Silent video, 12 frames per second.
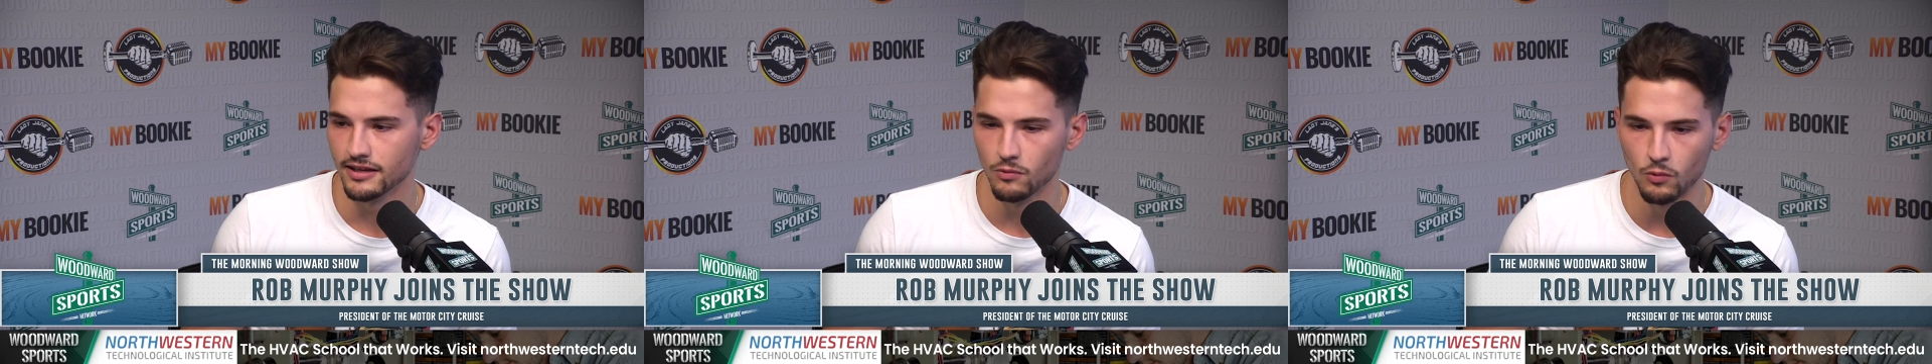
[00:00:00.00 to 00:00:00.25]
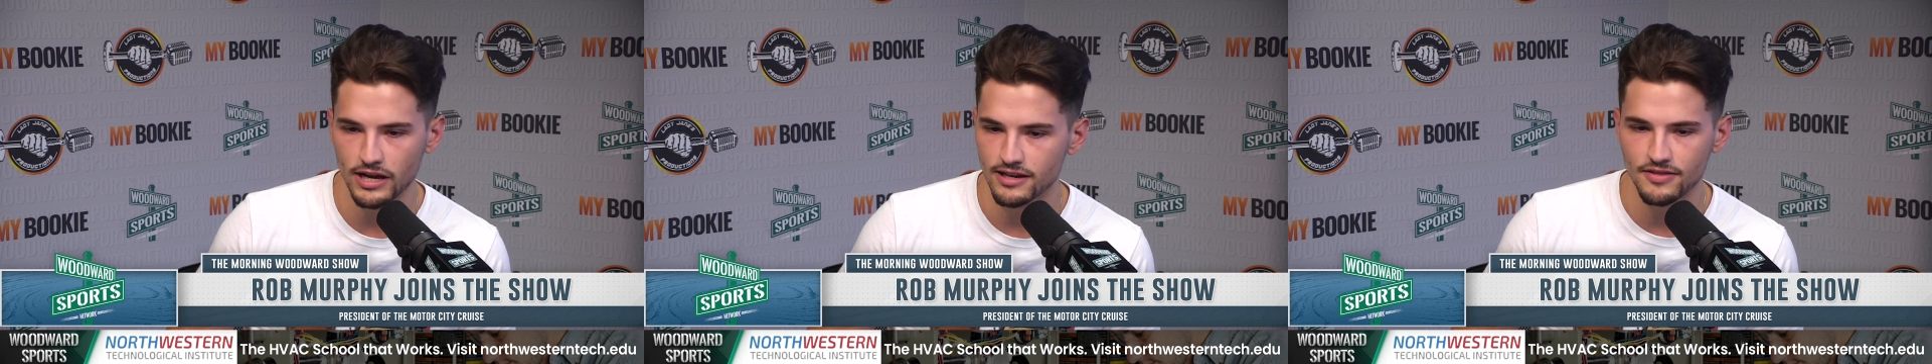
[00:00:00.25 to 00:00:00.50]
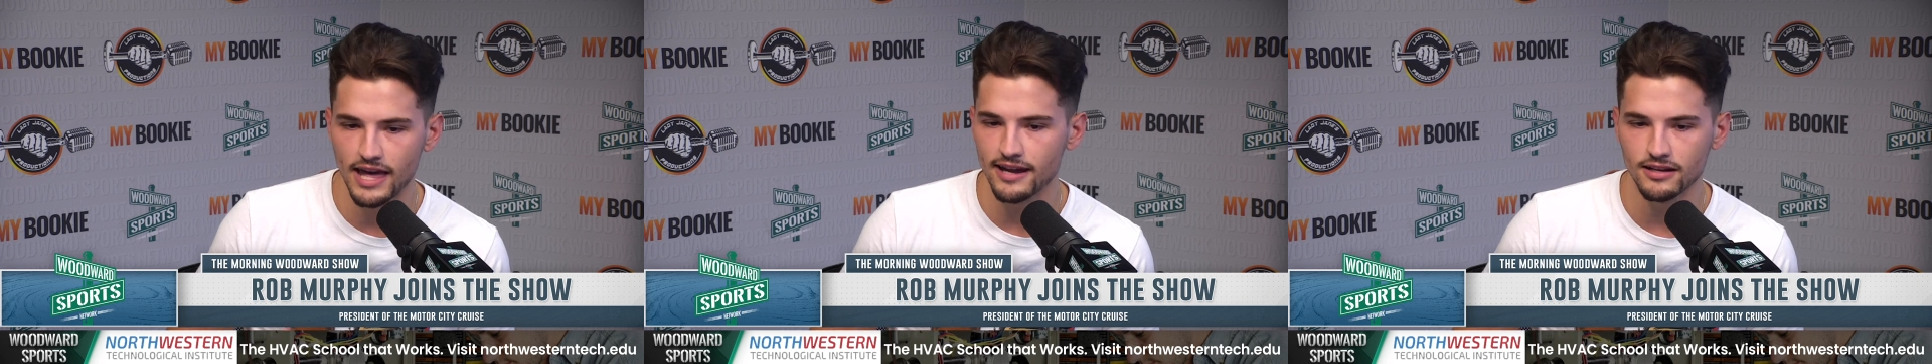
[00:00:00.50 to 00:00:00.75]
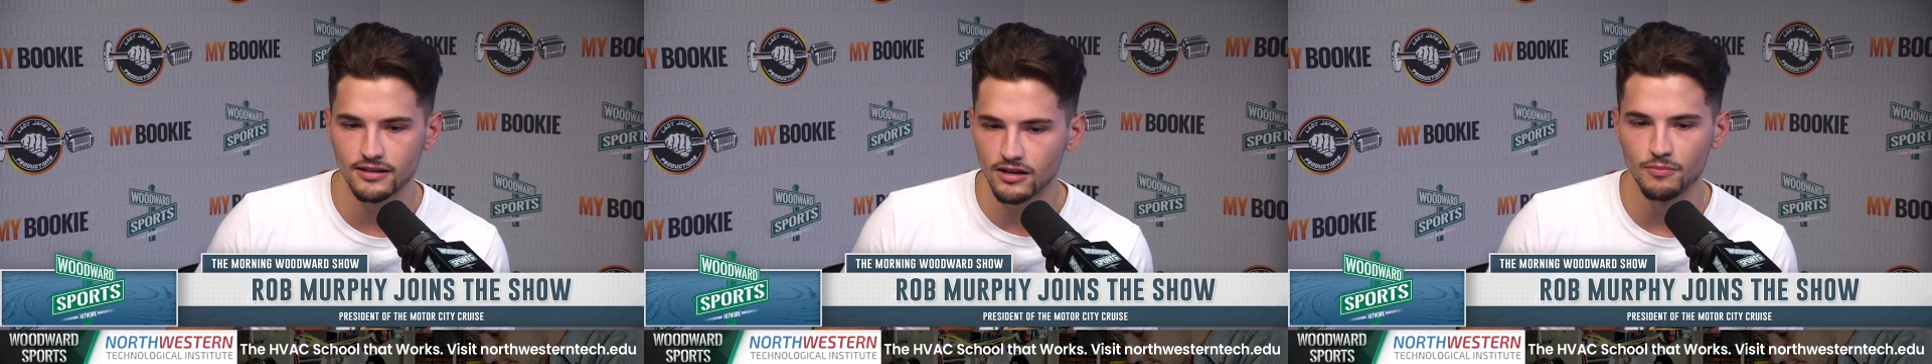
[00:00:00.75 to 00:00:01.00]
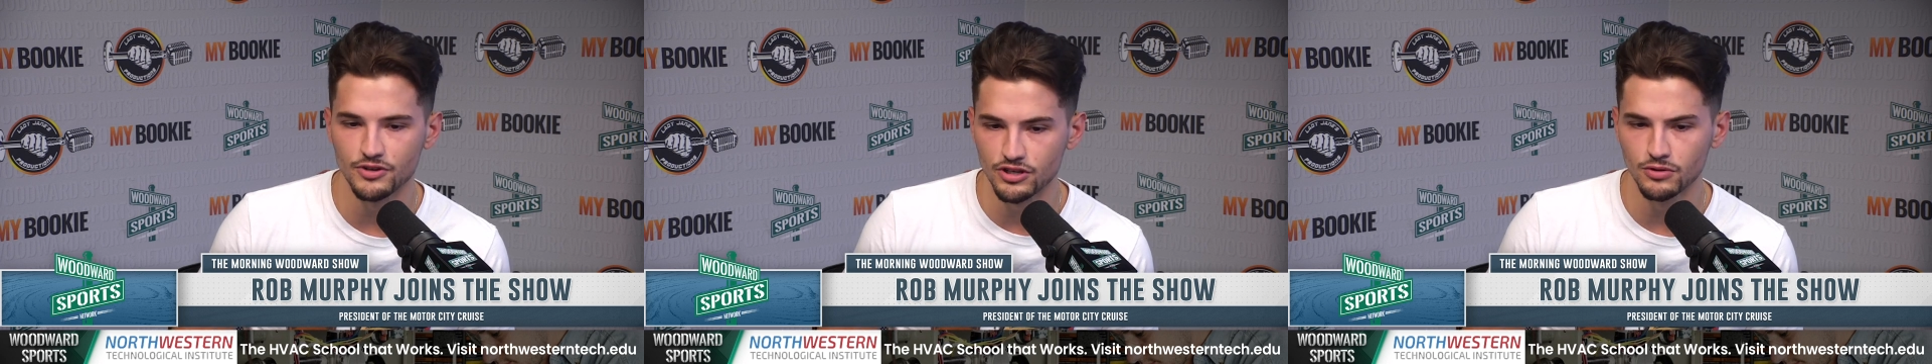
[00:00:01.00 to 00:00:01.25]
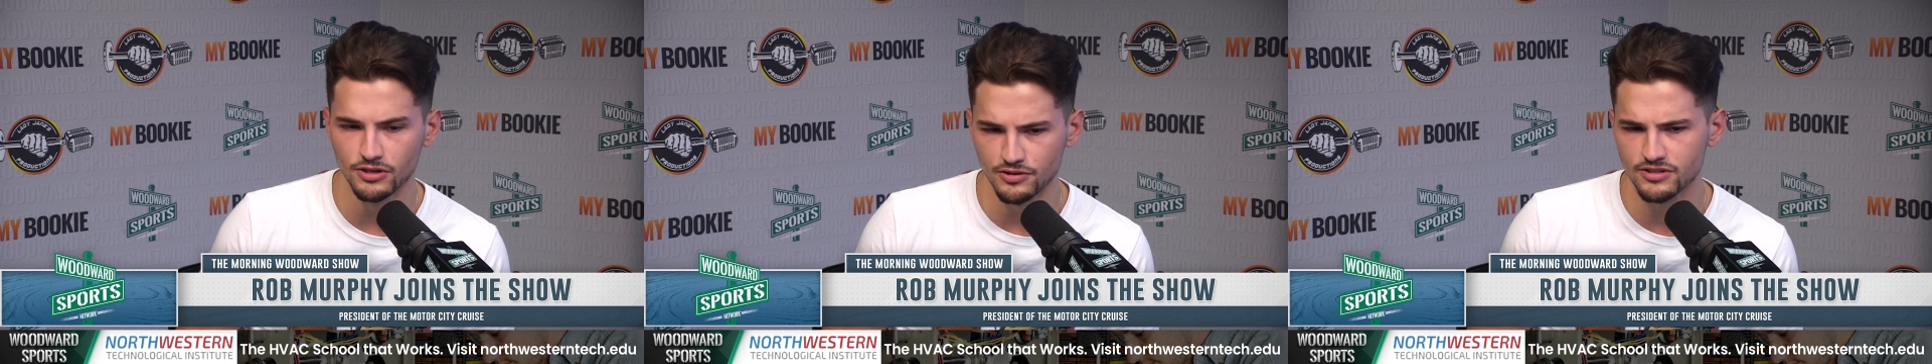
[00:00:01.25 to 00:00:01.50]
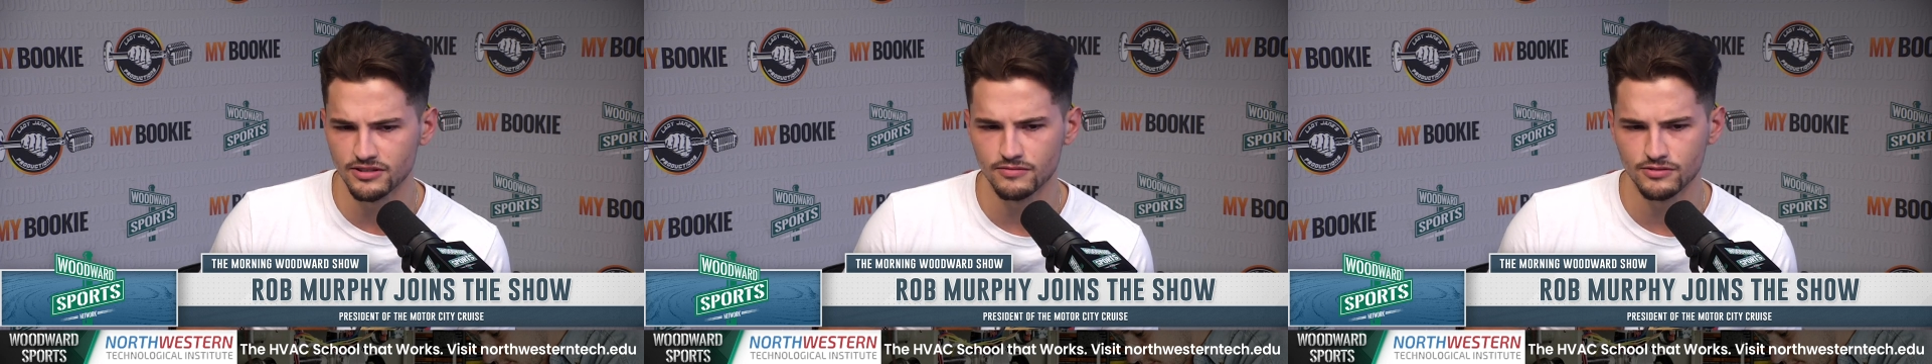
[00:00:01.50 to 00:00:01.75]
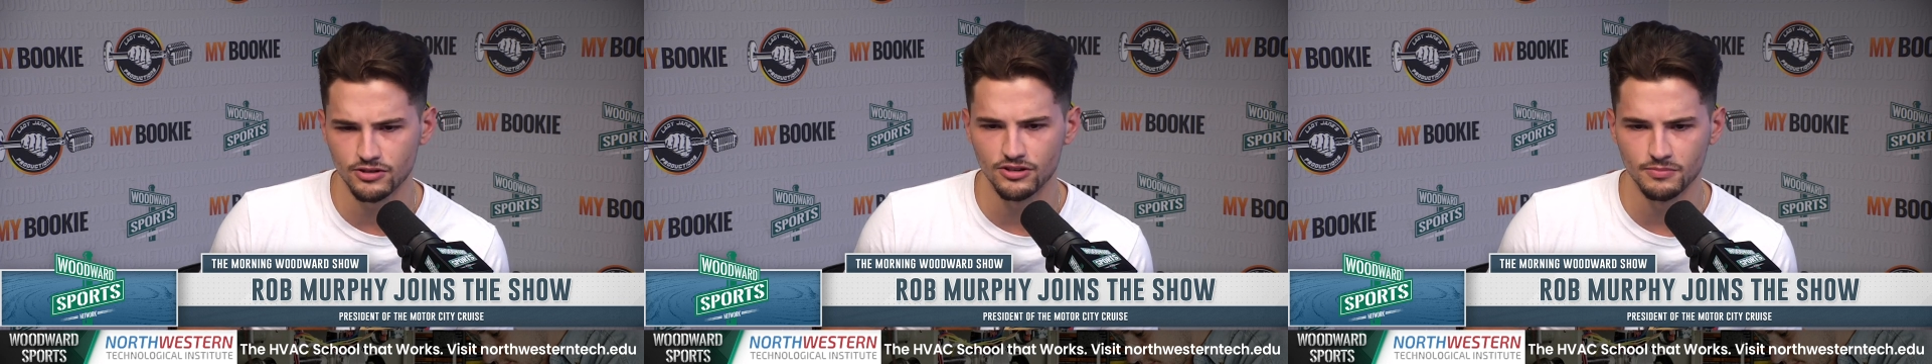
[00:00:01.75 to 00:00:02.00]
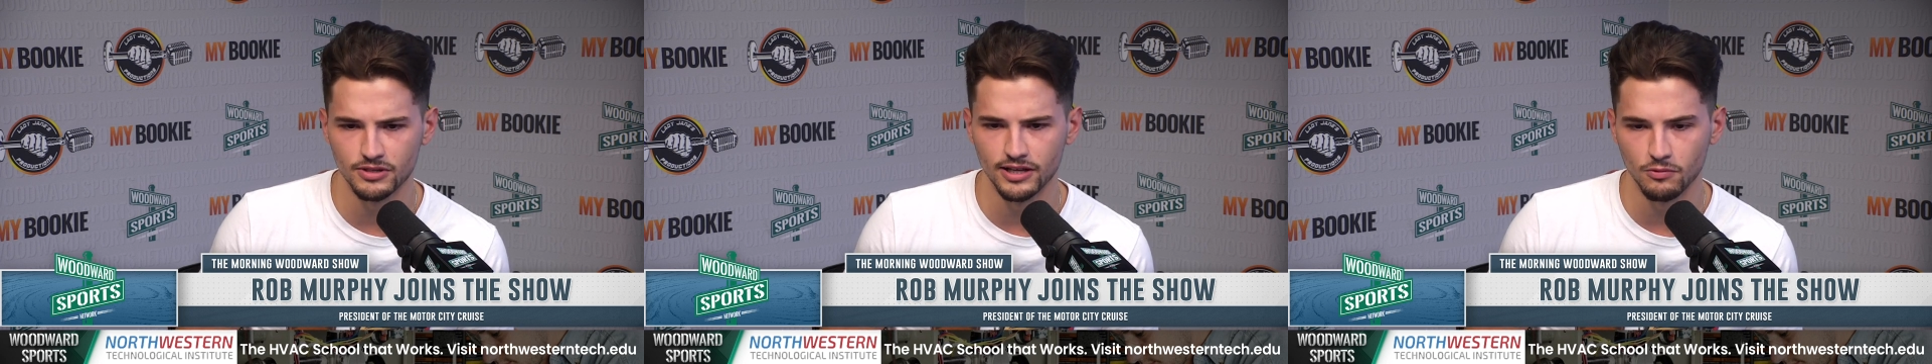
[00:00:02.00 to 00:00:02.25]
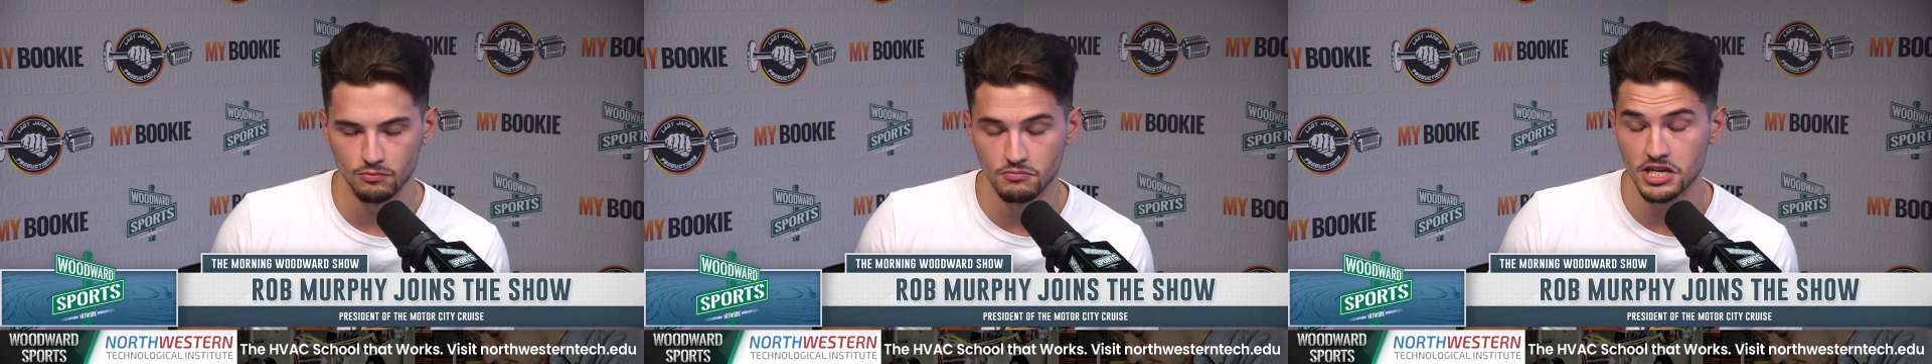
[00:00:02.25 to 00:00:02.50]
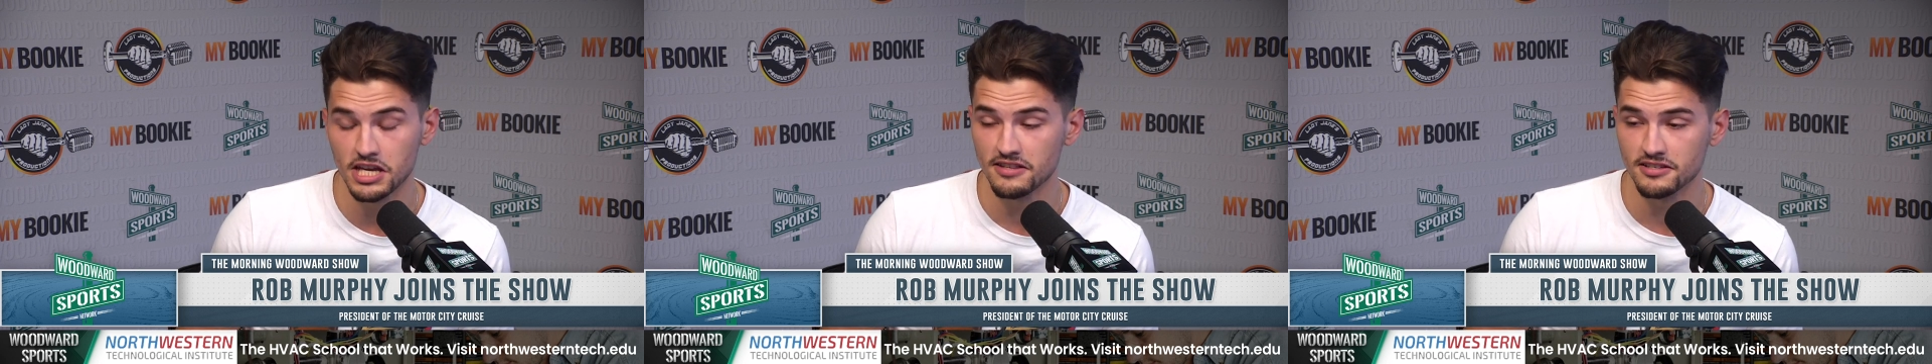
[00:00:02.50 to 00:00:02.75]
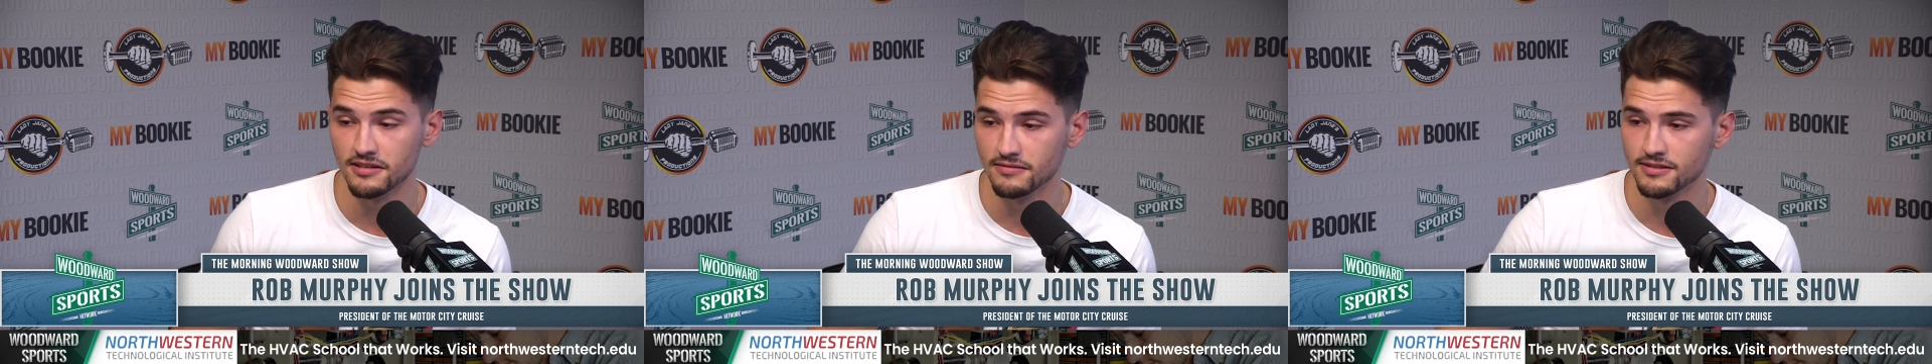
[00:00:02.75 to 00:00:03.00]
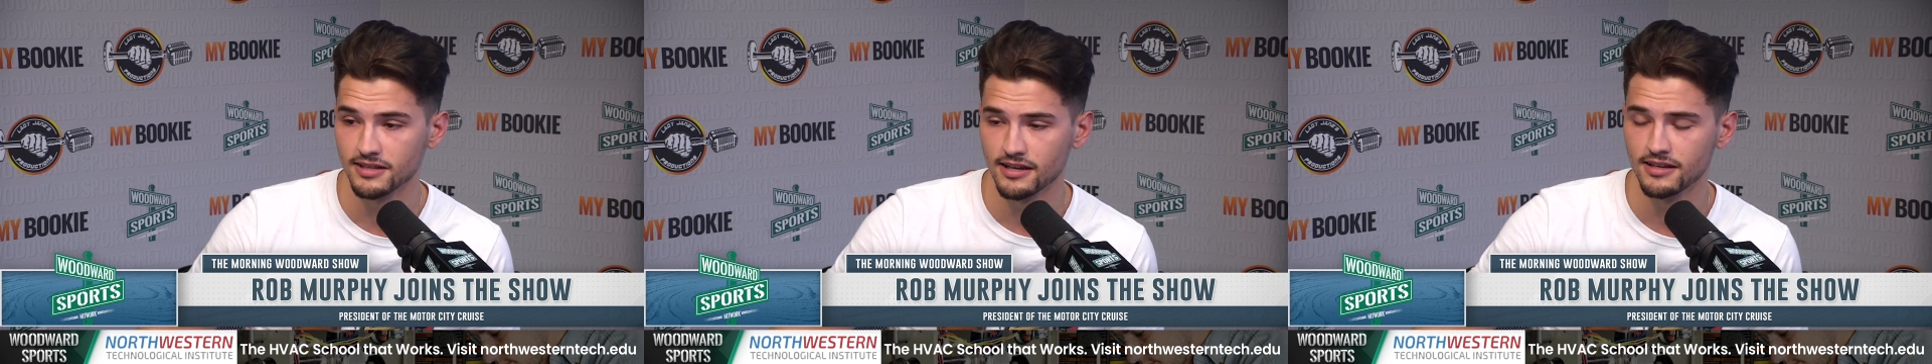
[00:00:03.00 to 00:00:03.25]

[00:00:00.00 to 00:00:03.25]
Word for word: Like, when did that come to you and you start to be like, he gets it, this guy